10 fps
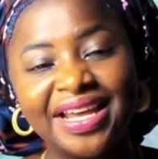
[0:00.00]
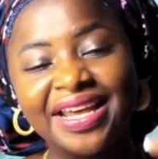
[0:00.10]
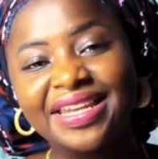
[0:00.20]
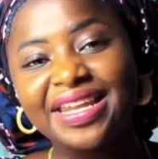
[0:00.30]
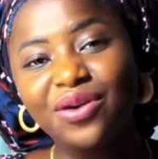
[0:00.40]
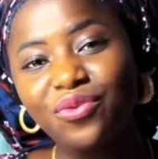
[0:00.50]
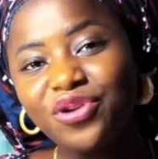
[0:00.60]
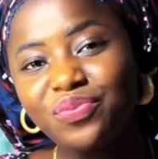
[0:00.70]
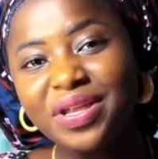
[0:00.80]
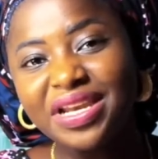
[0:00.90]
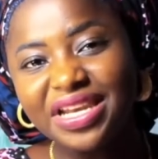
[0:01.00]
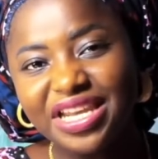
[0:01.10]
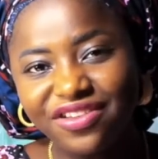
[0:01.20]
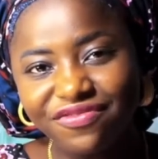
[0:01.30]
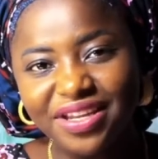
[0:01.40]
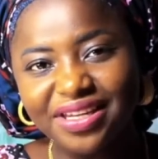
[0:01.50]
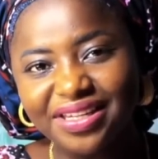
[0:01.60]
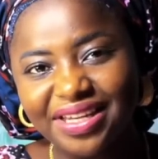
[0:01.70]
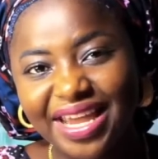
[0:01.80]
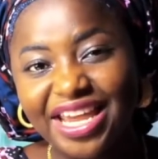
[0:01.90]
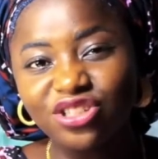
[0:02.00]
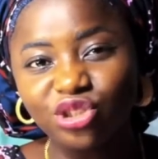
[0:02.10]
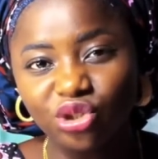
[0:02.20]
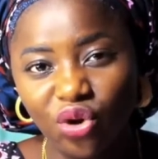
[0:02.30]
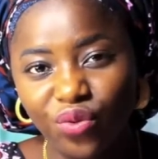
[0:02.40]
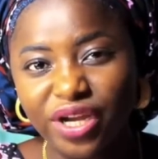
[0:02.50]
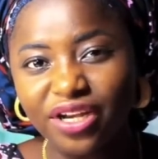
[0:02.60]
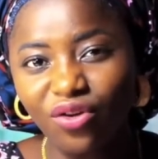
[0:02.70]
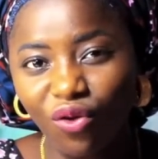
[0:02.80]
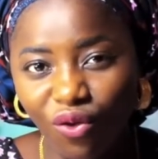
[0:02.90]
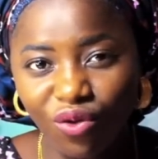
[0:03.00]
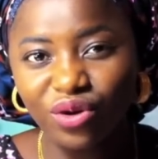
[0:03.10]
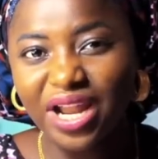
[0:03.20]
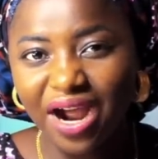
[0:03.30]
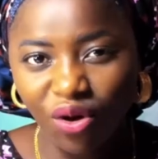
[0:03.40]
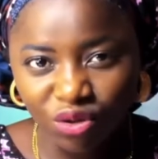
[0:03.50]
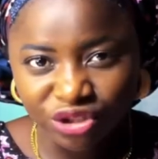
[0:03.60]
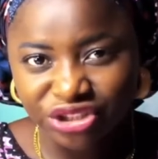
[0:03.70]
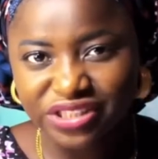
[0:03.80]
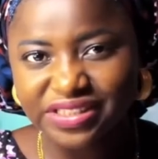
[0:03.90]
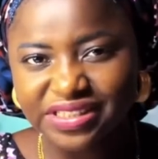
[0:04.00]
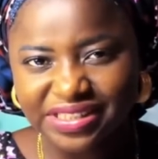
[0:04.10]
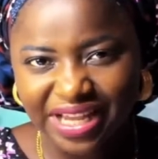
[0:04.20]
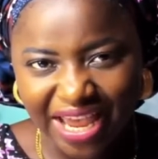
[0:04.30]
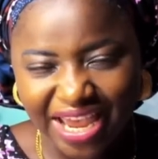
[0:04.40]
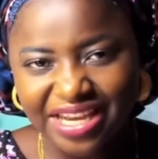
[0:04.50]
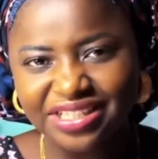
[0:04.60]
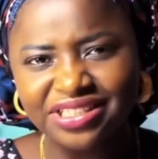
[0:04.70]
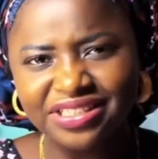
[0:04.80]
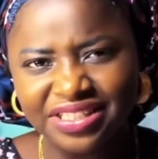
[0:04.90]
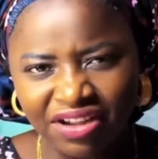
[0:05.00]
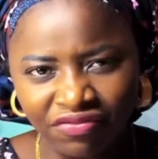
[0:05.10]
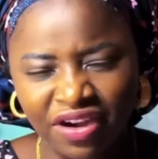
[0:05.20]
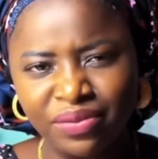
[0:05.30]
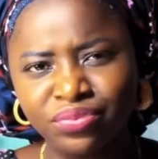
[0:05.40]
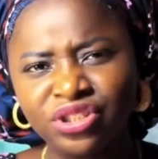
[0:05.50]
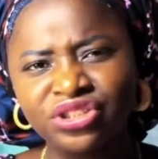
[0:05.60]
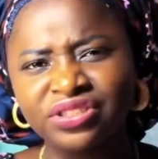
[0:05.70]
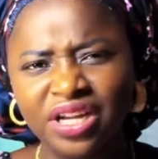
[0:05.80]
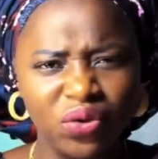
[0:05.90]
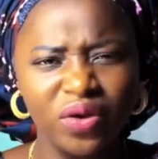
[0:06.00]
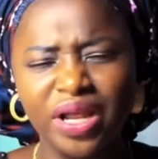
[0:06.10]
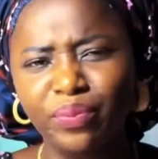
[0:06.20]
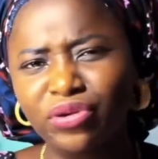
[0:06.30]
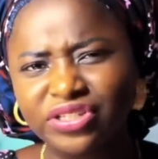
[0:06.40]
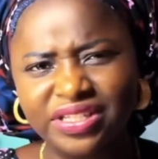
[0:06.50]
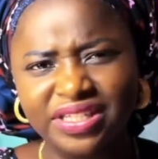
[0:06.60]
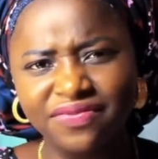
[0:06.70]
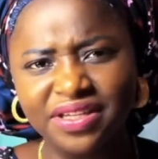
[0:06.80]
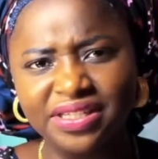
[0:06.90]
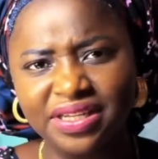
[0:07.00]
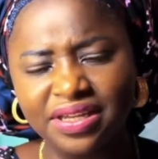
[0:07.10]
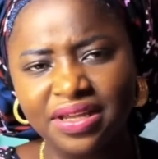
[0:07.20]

there will be living, enjoying all our consciousness, our energies, our vibration, and all our positivity.